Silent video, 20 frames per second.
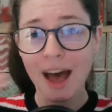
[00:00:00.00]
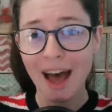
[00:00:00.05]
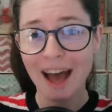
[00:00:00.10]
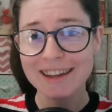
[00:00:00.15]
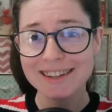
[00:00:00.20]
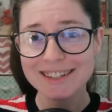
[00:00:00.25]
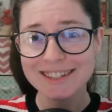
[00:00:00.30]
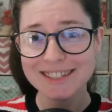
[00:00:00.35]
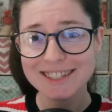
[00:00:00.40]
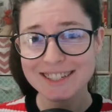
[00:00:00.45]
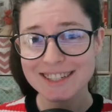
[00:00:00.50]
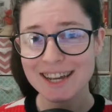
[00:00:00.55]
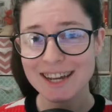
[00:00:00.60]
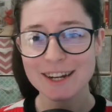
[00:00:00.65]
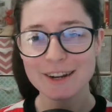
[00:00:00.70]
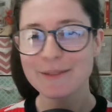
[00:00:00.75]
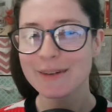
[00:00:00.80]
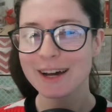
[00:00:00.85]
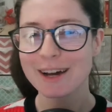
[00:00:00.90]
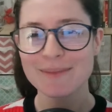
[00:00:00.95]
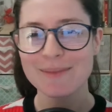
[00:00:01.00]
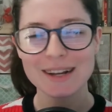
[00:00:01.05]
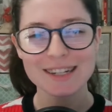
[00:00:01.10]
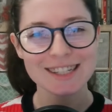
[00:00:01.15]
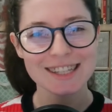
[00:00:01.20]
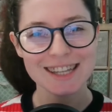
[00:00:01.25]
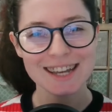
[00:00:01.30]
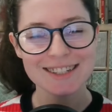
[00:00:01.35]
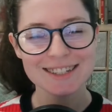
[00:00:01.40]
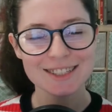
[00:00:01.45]
Hi, Society. Welcome back to
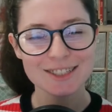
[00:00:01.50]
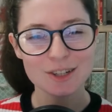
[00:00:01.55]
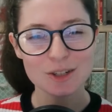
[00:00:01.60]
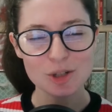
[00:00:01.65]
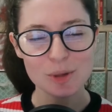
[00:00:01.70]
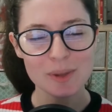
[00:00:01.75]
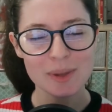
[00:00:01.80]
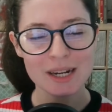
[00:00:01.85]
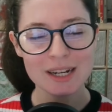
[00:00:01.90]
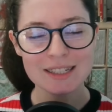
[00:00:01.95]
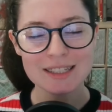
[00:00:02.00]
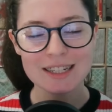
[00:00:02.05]
the anti-social Planet.